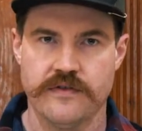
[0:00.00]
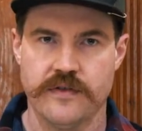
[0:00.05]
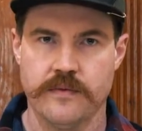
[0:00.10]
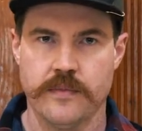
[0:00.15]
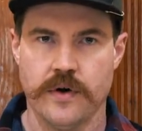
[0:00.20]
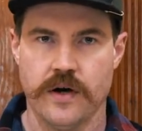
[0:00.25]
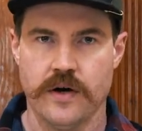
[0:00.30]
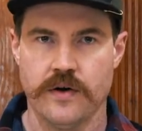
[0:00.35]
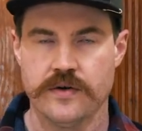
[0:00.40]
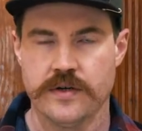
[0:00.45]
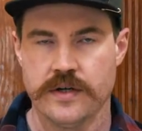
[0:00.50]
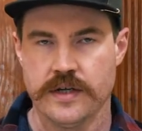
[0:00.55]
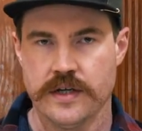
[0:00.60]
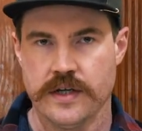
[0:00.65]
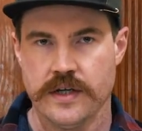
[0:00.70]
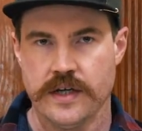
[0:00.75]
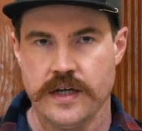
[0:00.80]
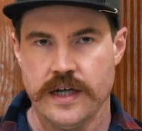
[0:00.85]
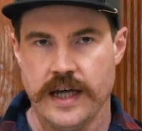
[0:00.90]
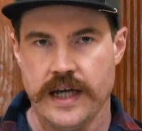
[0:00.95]
the bone,
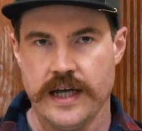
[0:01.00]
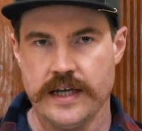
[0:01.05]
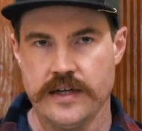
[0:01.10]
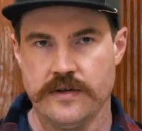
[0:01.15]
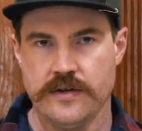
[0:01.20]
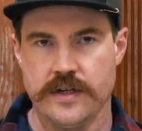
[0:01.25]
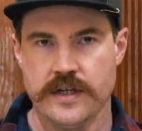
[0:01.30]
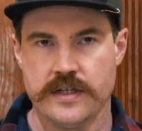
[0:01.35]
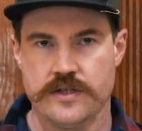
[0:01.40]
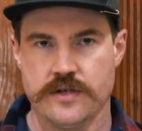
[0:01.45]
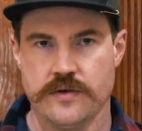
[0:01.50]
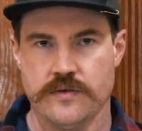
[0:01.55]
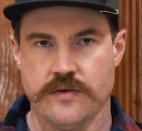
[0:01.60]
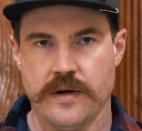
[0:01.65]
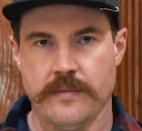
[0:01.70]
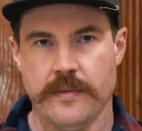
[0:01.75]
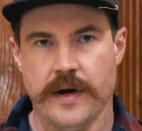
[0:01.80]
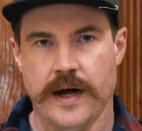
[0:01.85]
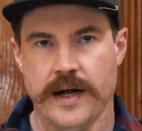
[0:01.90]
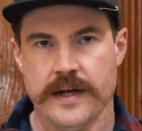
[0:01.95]
and you get your
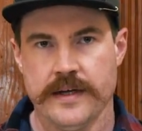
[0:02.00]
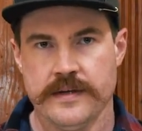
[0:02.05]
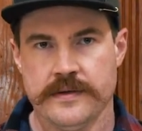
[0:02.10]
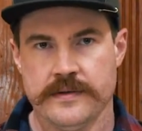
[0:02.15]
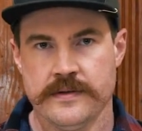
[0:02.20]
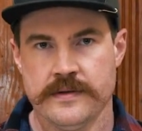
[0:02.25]
ribeye.